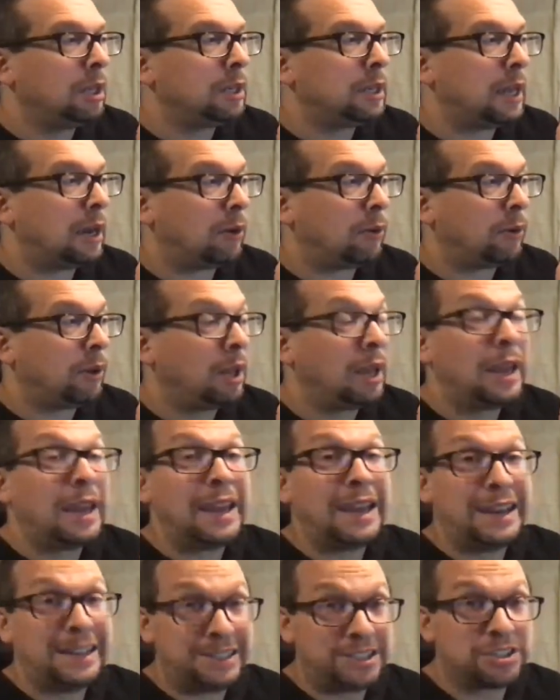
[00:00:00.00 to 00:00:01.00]
Now,
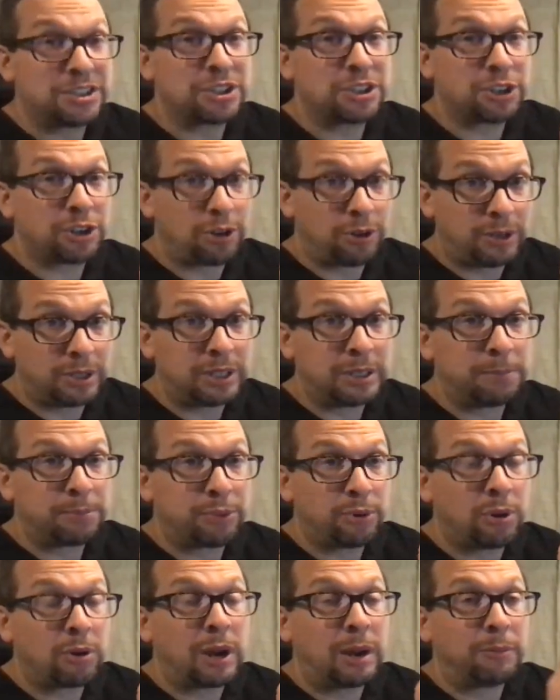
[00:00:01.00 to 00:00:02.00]
it's currently
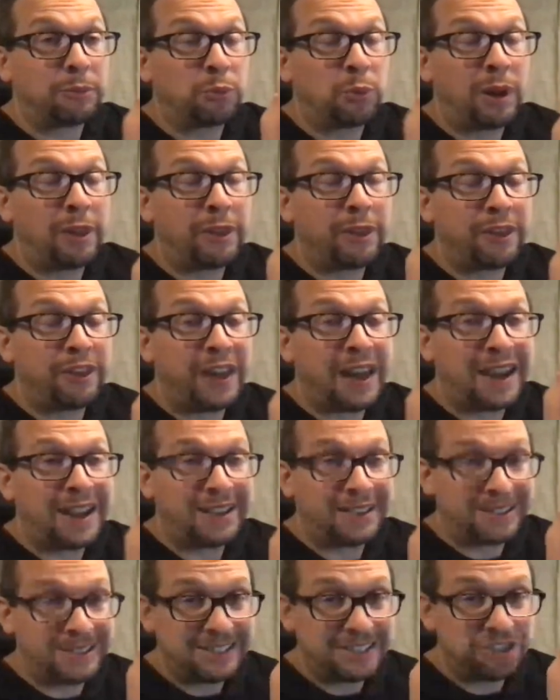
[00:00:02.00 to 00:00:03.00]
programmed. What
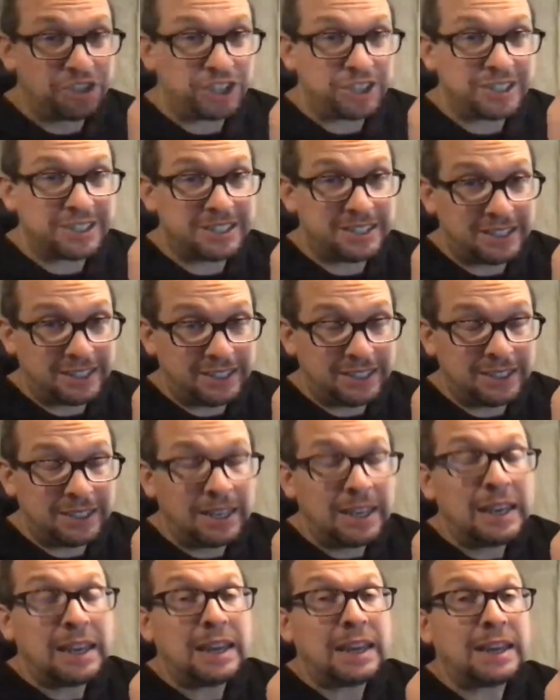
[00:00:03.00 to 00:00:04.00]
that just did
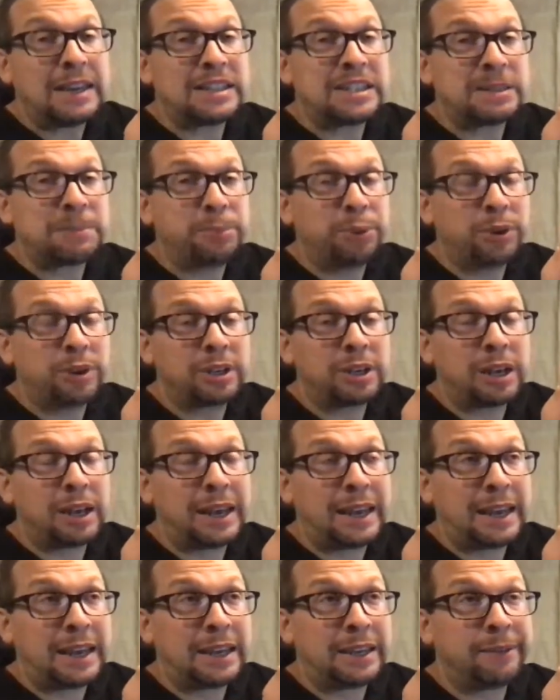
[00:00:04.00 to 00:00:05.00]
is it put
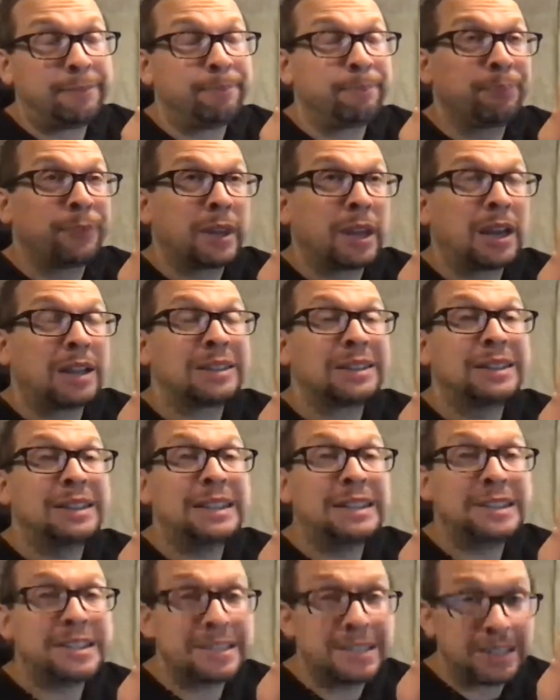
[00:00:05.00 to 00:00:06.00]
a
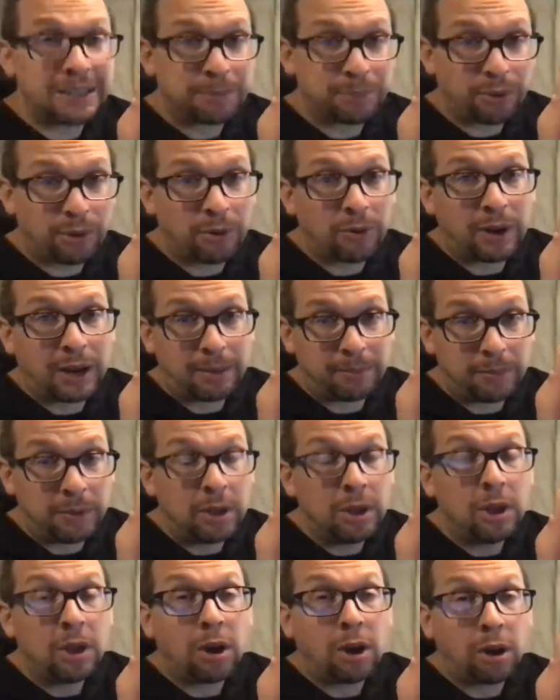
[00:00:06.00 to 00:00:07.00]
listening program
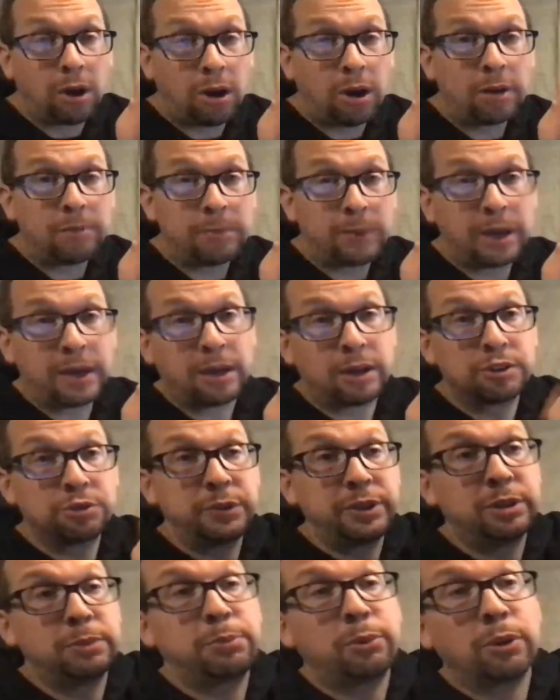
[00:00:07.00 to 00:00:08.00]
on my
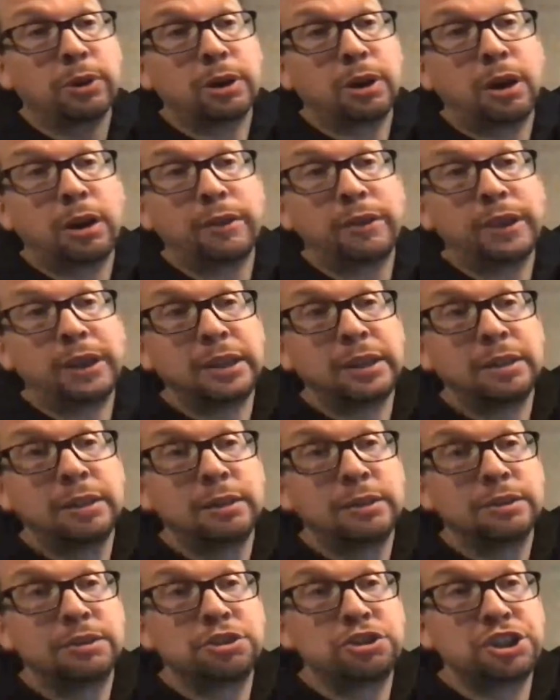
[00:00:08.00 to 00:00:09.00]
Arduino board, on the
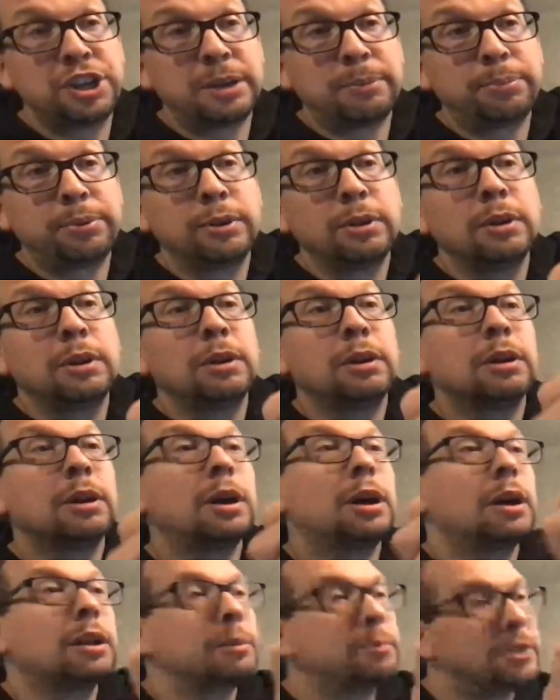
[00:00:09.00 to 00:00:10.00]
chip.
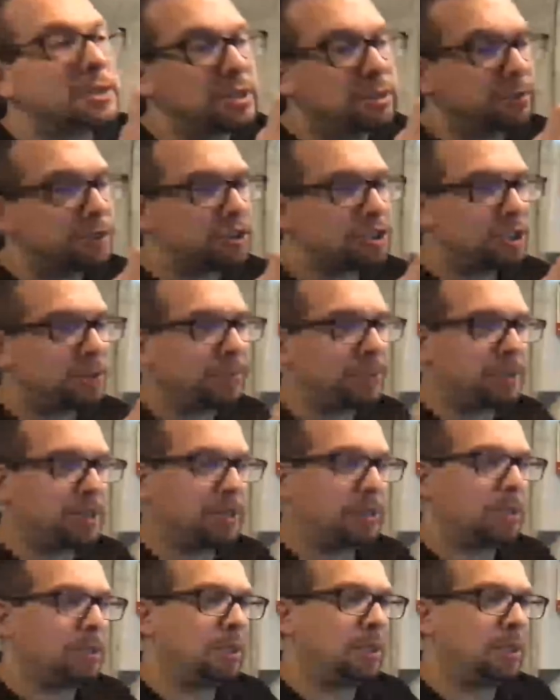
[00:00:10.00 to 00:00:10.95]
Let me see, which chip is it?